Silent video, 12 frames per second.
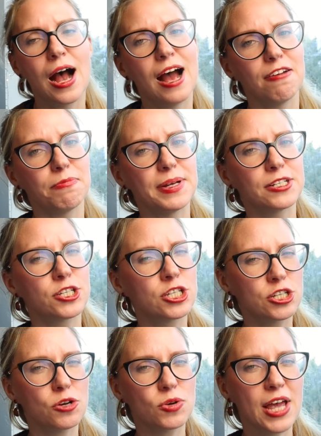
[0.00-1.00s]
I've been
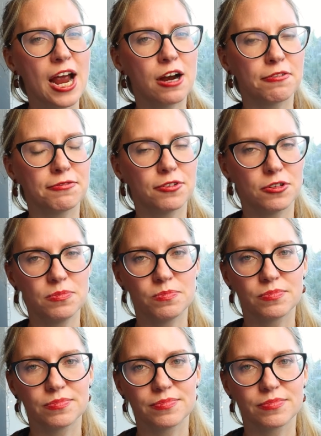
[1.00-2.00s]
so careful
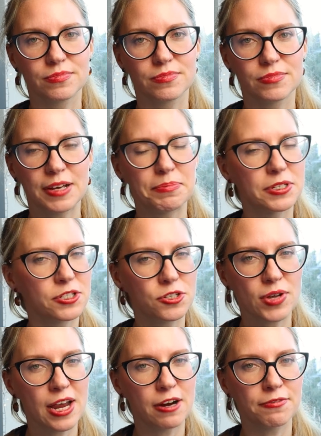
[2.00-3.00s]

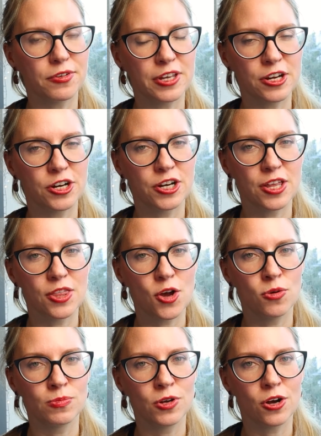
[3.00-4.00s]
here in the
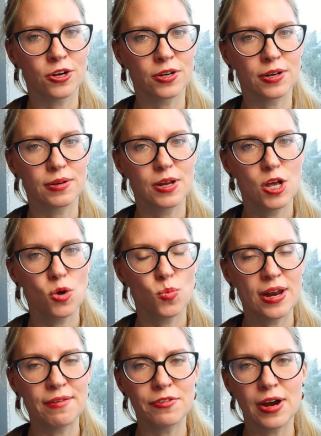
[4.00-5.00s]
home garden.
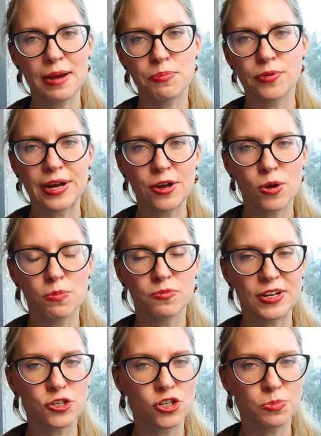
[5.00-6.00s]
Whenever I bring home
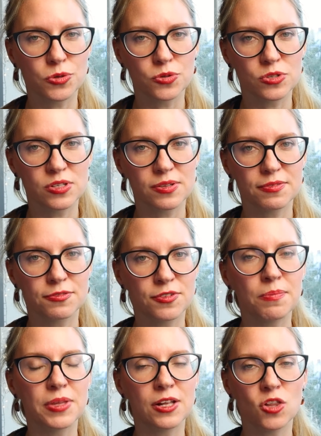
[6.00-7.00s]
vegetables
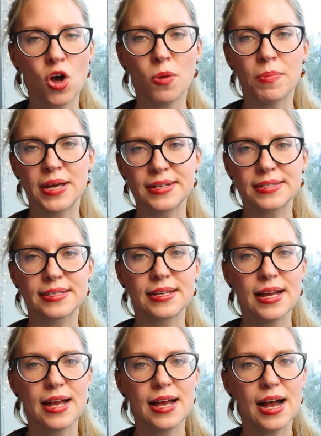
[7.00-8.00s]
from the allotments,
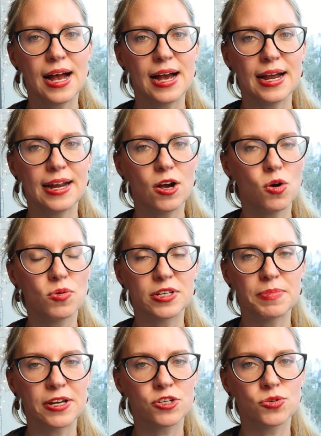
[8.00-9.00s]
I
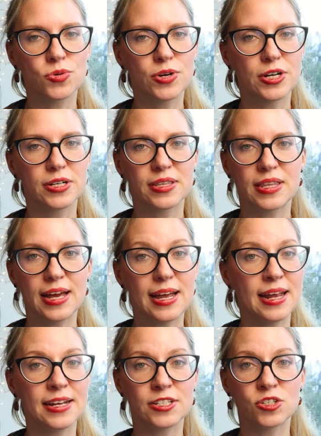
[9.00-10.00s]
always make sure that
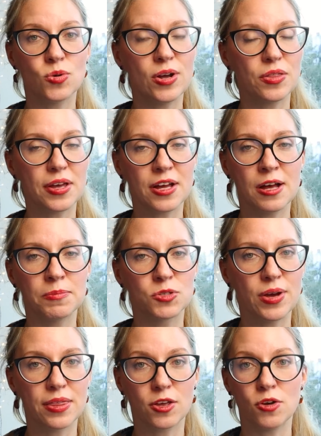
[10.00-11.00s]
any soil that comes
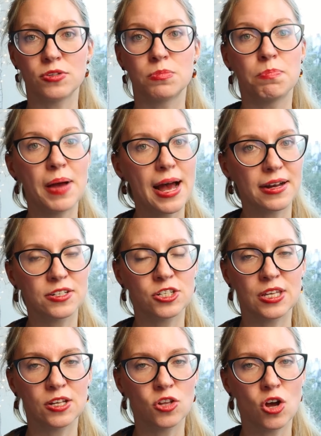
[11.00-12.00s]
with goes back to
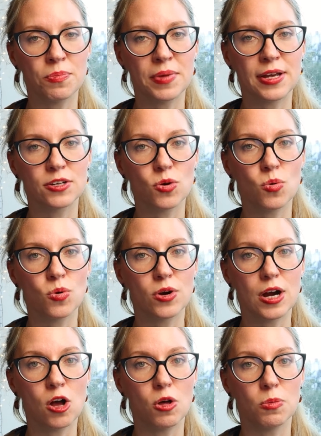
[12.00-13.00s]
the allotment,
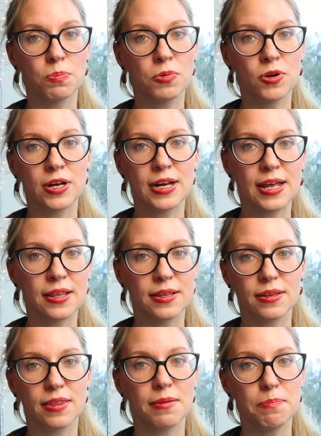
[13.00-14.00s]
or I'll put it
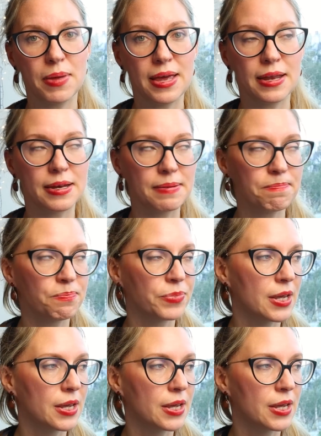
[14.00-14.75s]
in the bin.